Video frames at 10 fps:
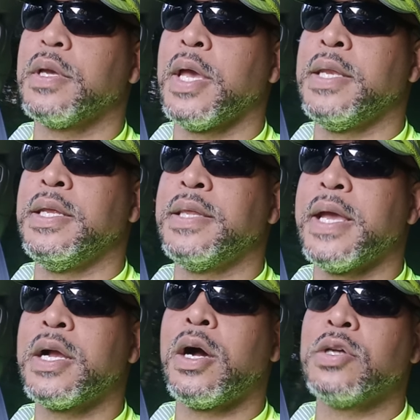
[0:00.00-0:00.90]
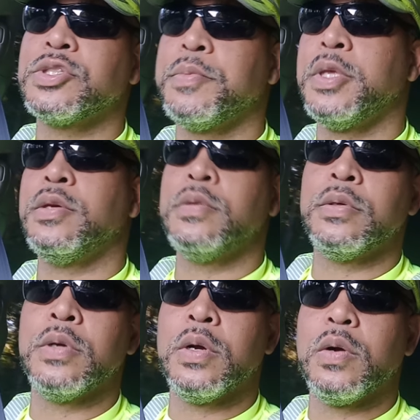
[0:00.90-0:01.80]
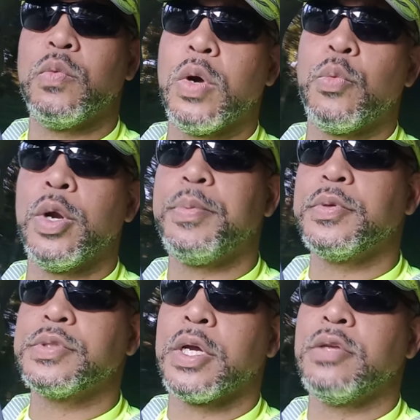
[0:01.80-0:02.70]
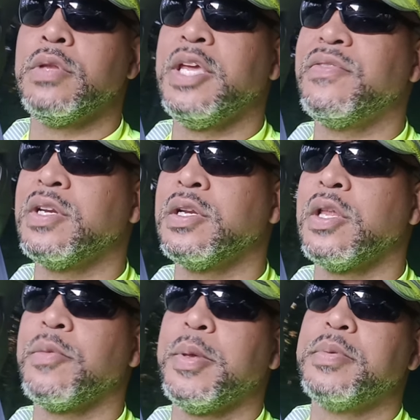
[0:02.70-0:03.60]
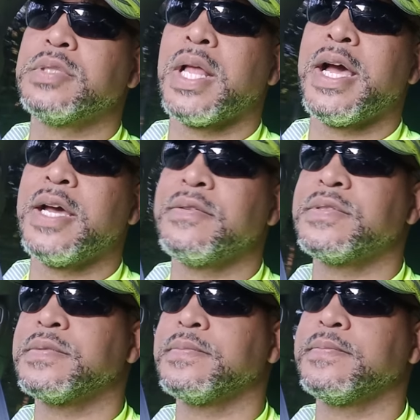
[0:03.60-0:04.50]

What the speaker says: And in that cost to be you, what ripples are you leaving in other people's lives?